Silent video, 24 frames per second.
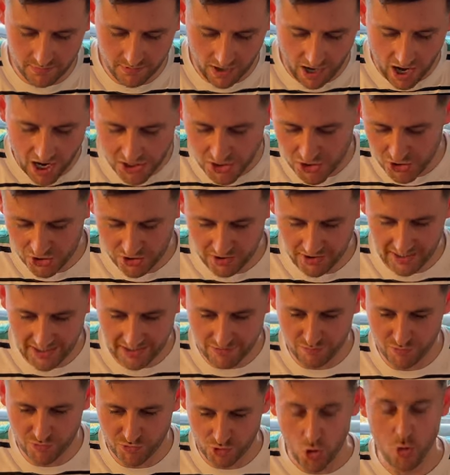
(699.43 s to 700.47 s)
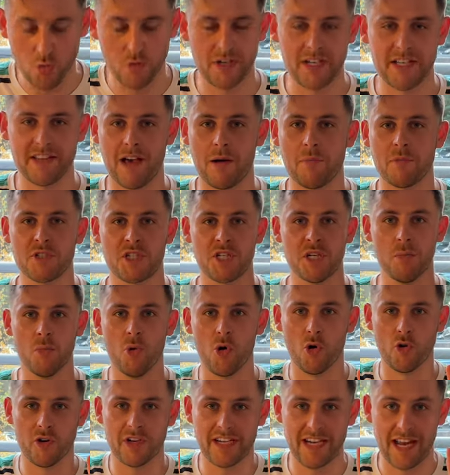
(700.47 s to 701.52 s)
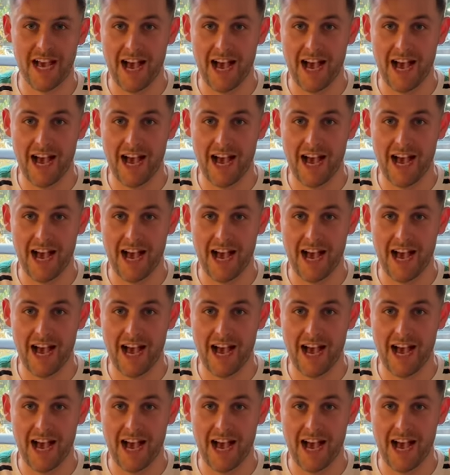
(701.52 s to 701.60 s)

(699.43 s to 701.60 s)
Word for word: I usually don't really eat that much in the morning,